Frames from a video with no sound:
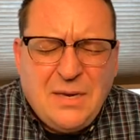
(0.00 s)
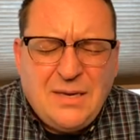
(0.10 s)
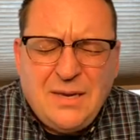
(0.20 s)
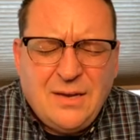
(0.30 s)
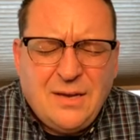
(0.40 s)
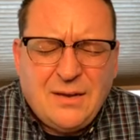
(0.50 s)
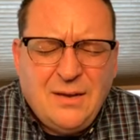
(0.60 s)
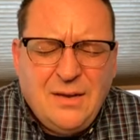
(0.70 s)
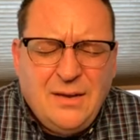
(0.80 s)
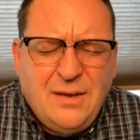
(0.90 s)
be getting
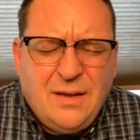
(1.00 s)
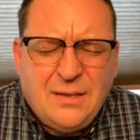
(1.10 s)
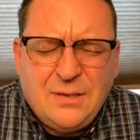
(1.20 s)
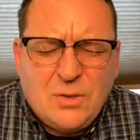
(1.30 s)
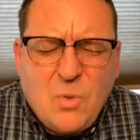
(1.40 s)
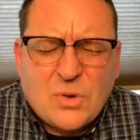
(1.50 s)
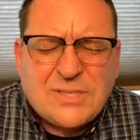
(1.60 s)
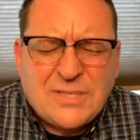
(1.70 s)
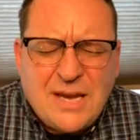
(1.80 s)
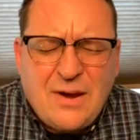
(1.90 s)
a little more
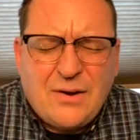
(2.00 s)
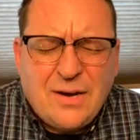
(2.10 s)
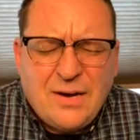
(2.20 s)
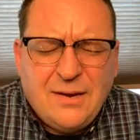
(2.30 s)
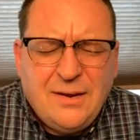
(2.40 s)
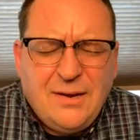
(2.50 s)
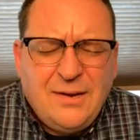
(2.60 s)
scary.